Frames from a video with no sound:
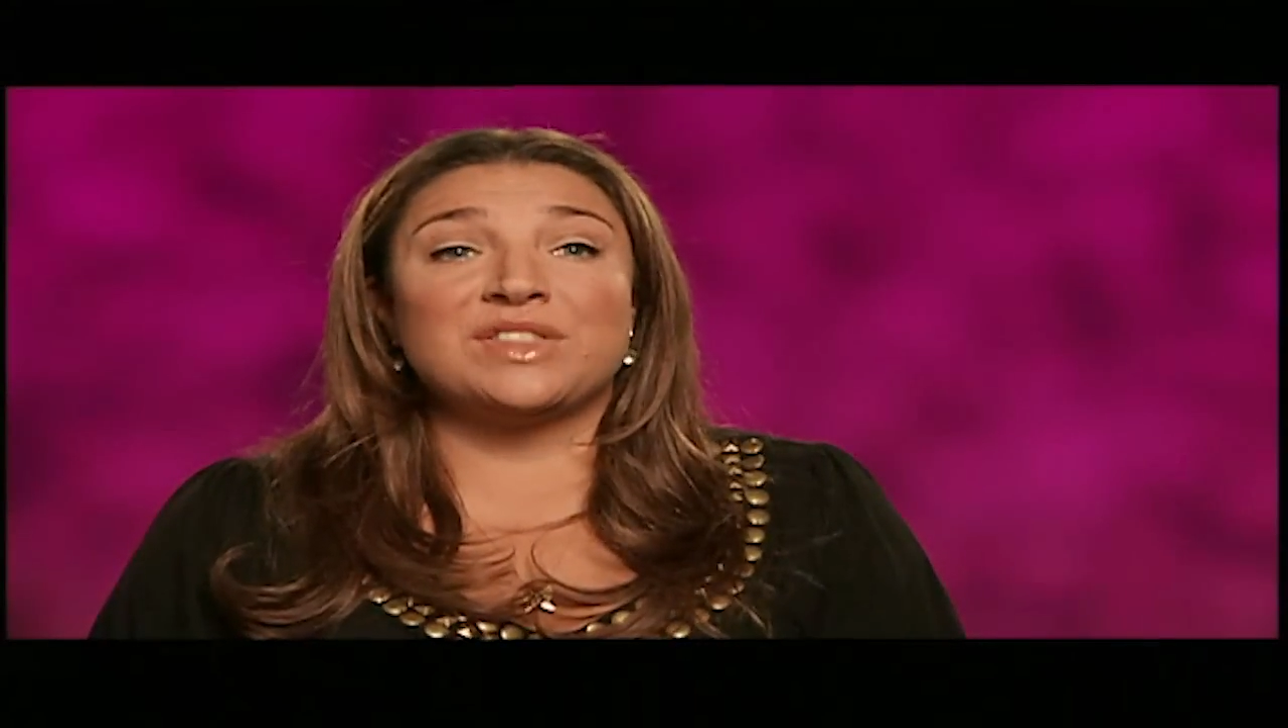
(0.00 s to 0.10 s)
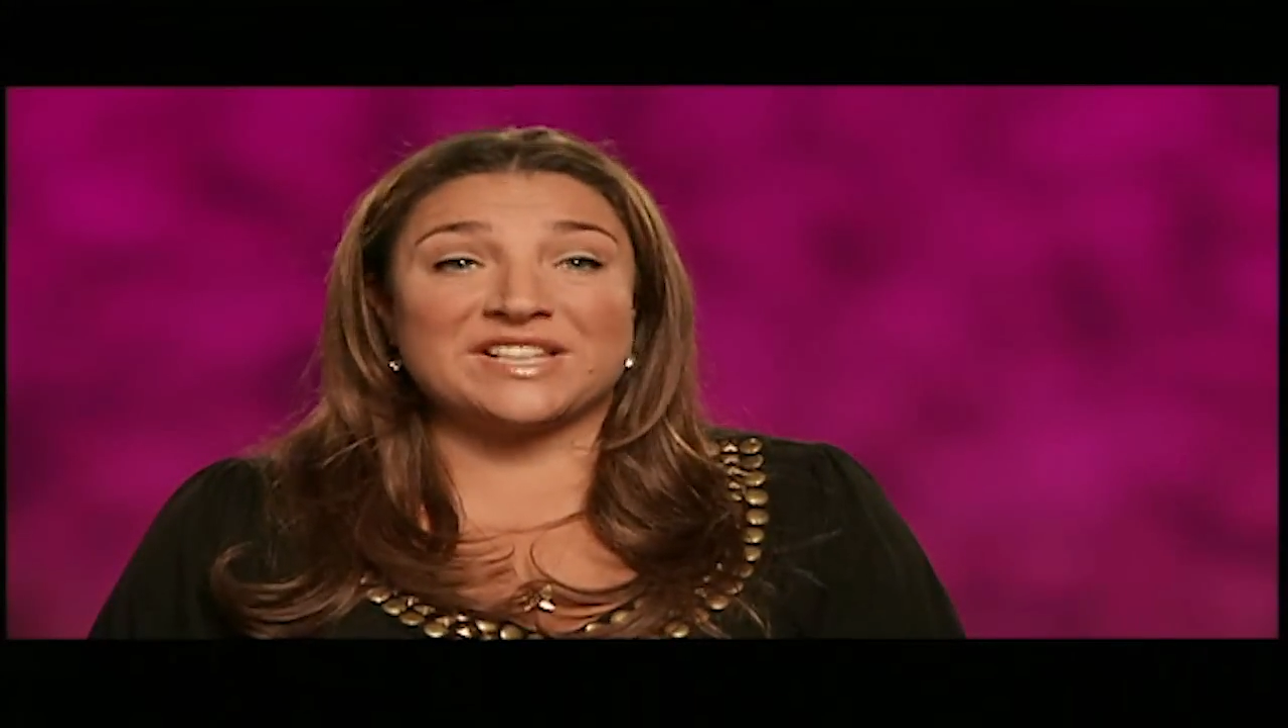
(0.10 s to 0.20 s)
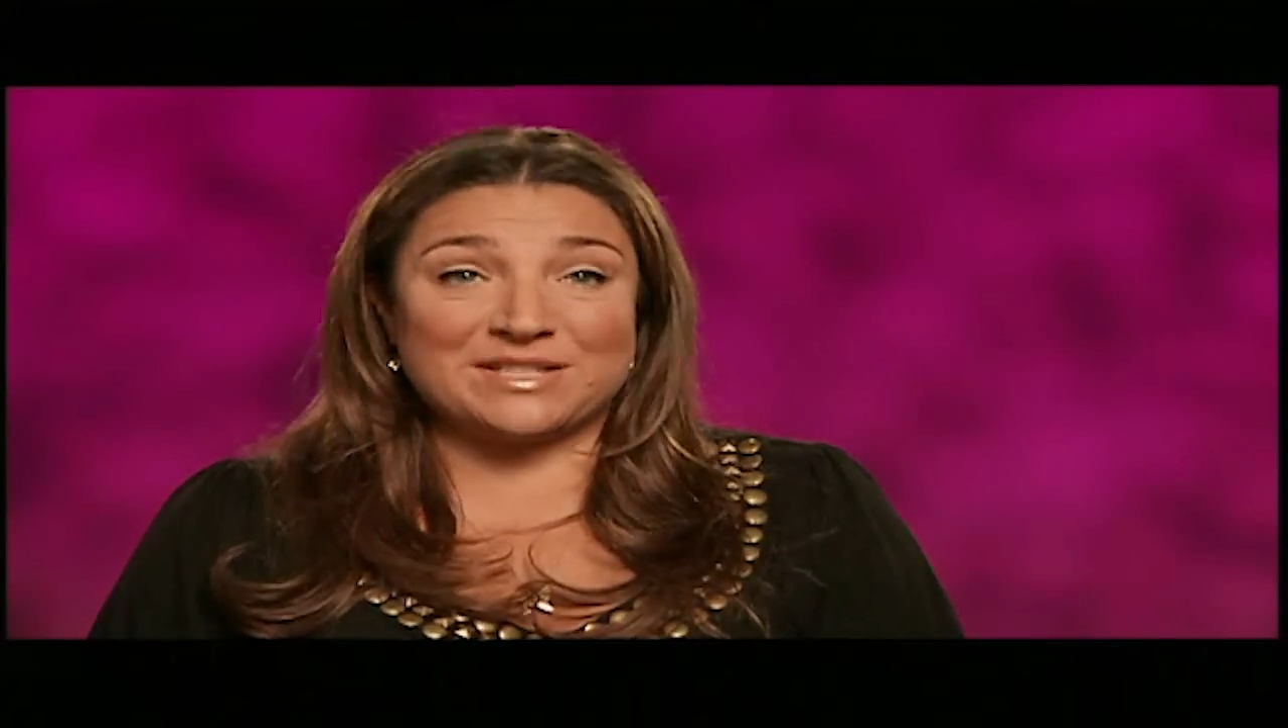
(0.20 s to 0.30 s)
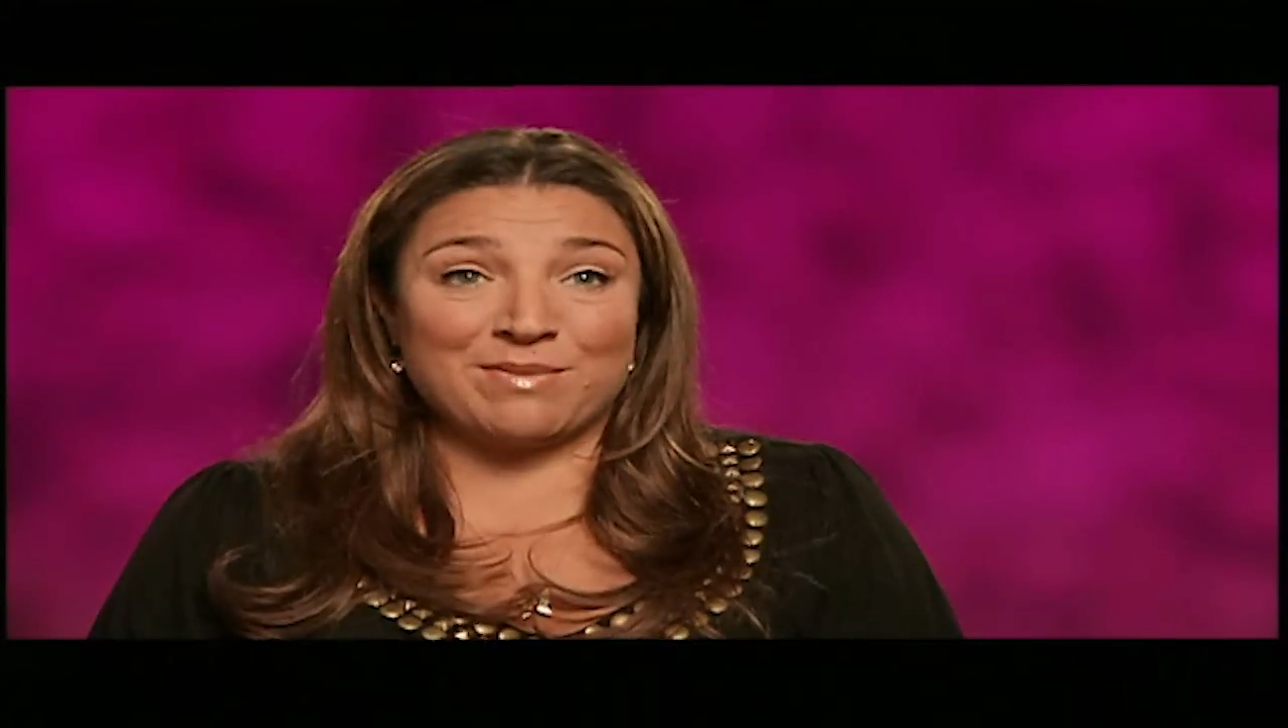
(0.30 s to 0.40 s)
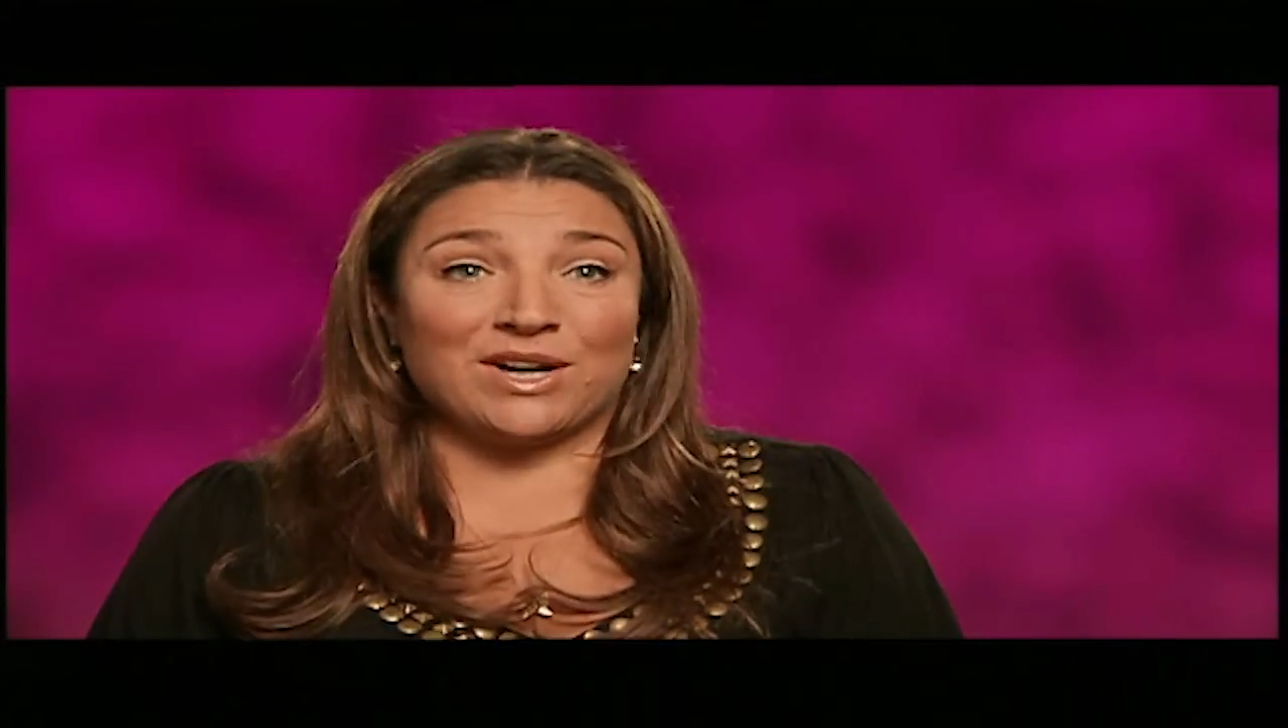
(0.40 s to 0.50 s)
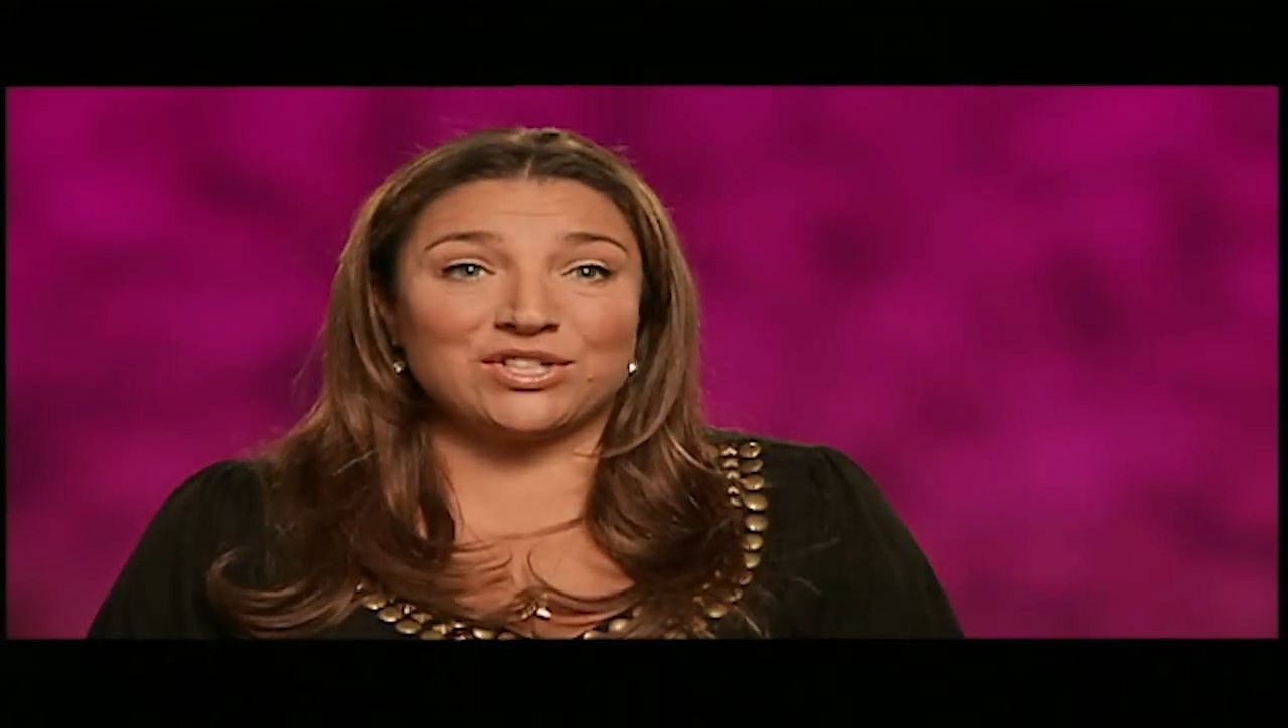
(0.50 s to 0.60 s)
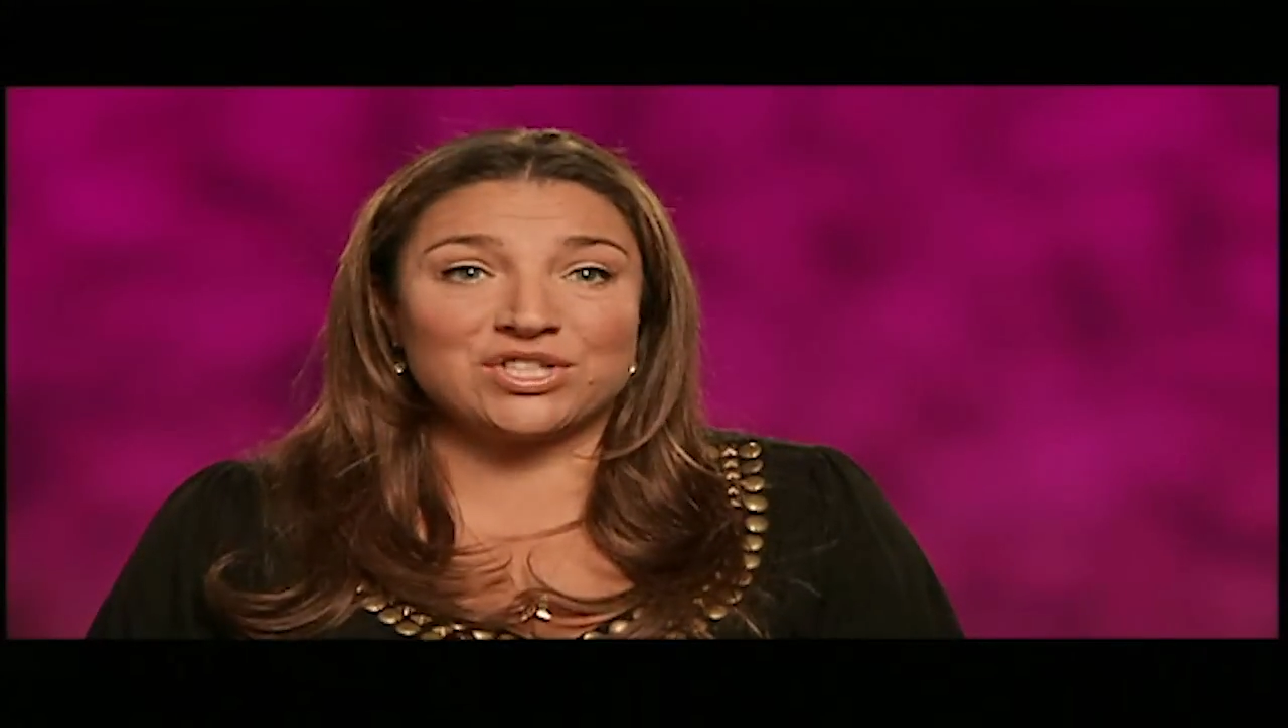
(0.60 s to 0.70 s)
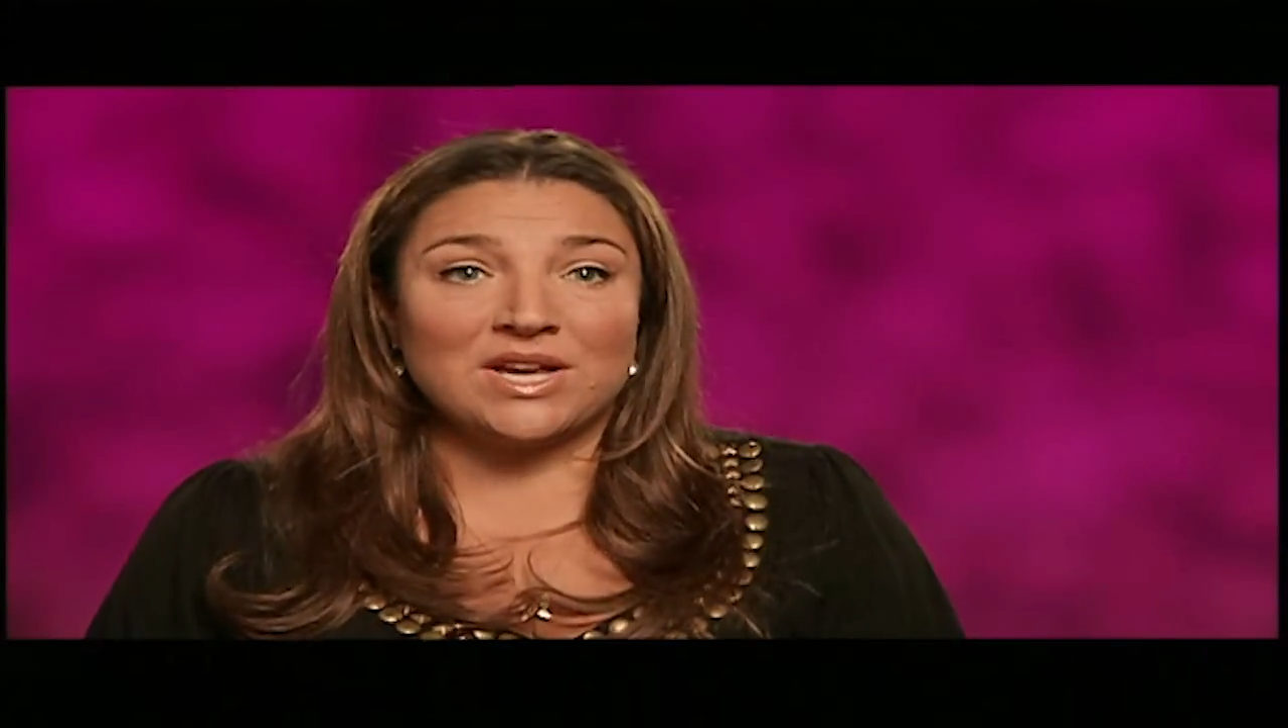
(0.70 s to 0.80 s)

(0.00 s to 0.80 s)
this much.